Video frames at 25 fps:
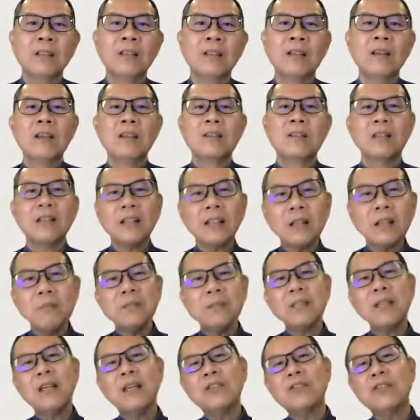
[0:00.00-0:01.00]

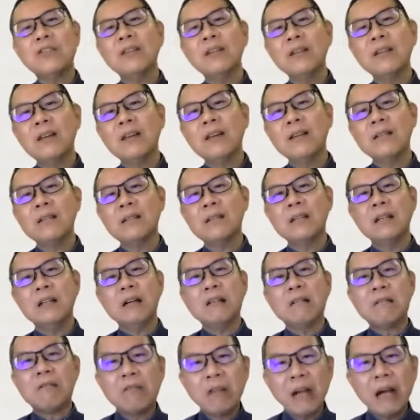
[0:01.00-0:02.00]
Circumcision is
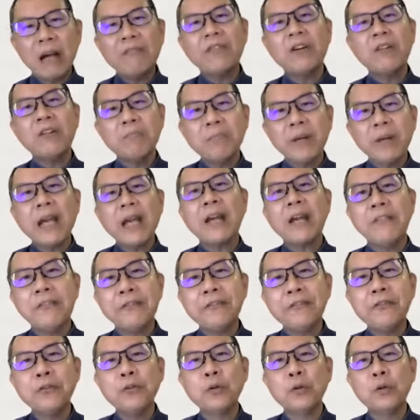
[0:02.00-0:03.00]
a rather
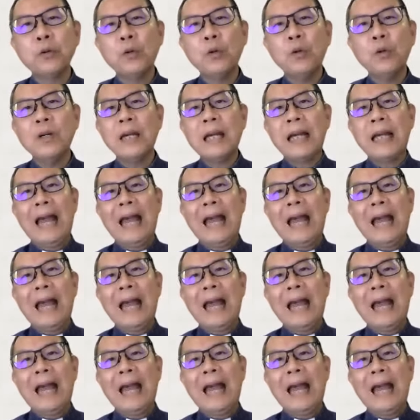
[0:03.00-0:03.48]
painful